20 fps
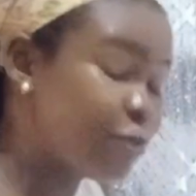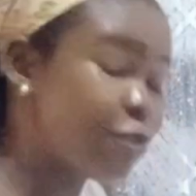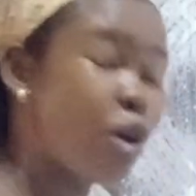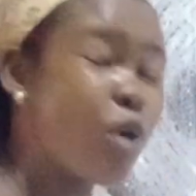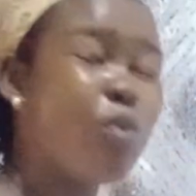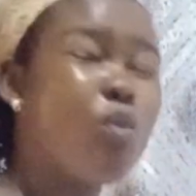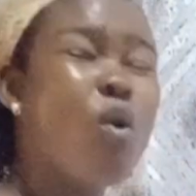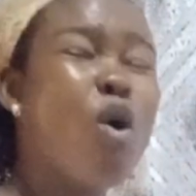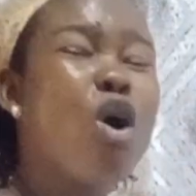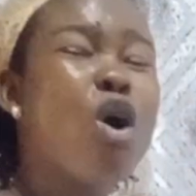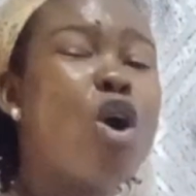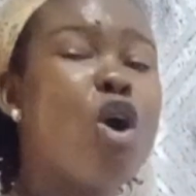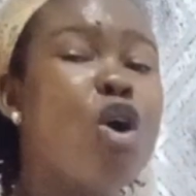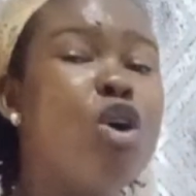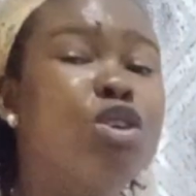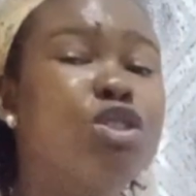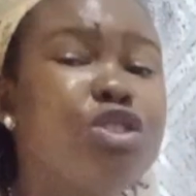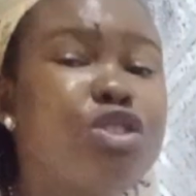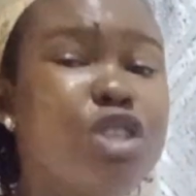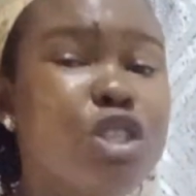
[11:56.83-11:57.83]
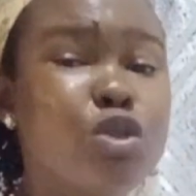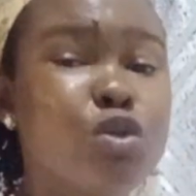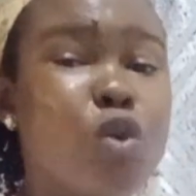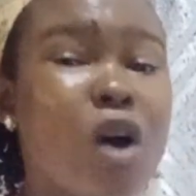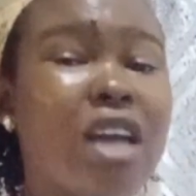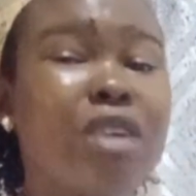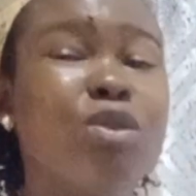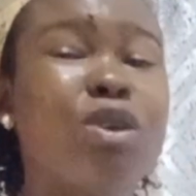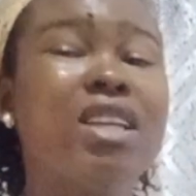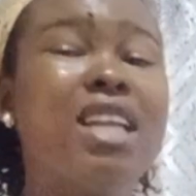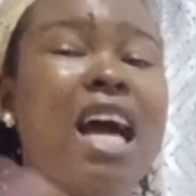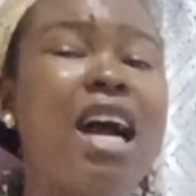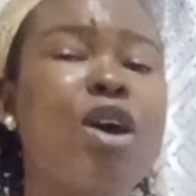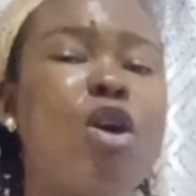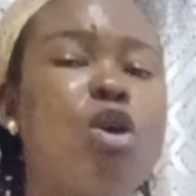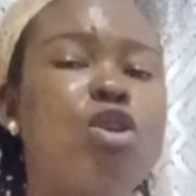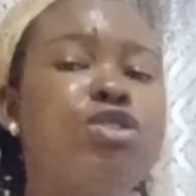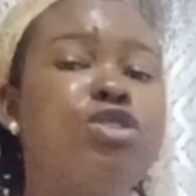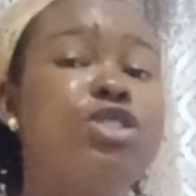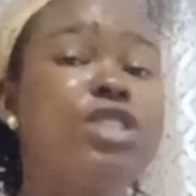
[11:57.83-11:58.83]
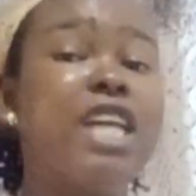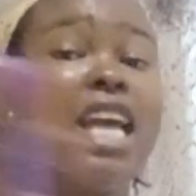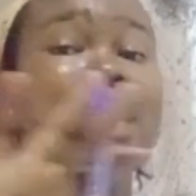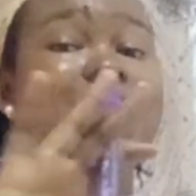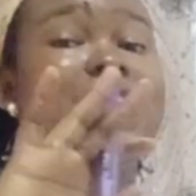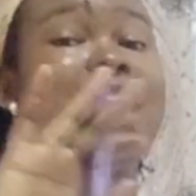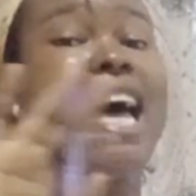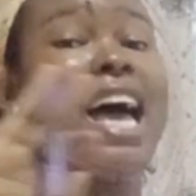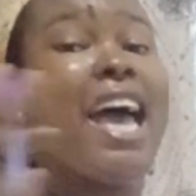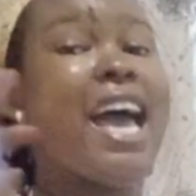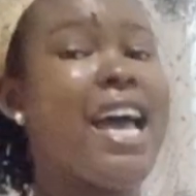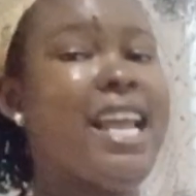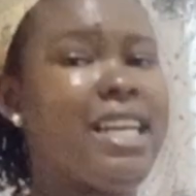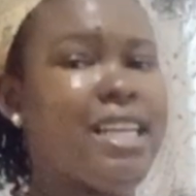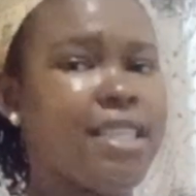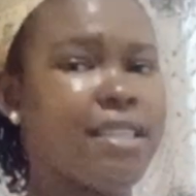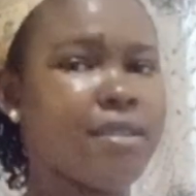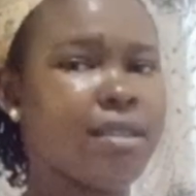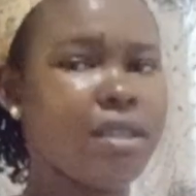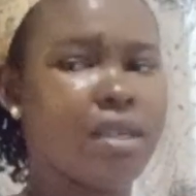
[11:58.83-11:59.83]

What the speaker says: from one country to another country entirely.